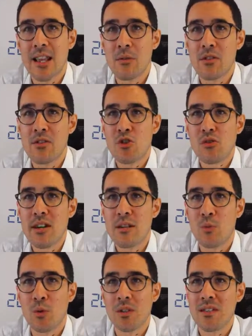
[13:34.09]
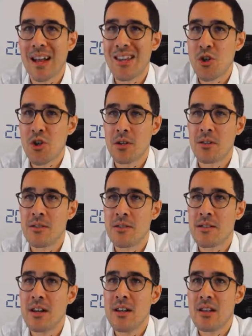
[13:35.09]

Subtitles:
There was trade war tensions.